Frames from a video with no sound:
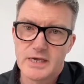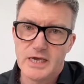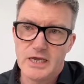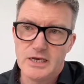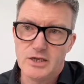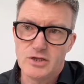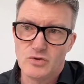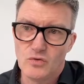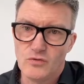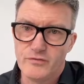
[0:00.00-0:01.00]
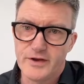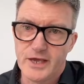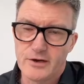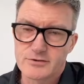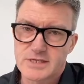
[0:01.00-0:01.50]
in your
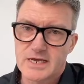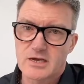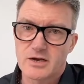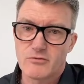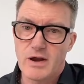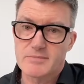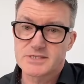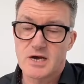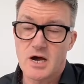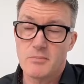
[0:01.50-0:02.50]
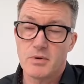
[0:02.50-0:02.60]
videos. So that kind of wraps it up.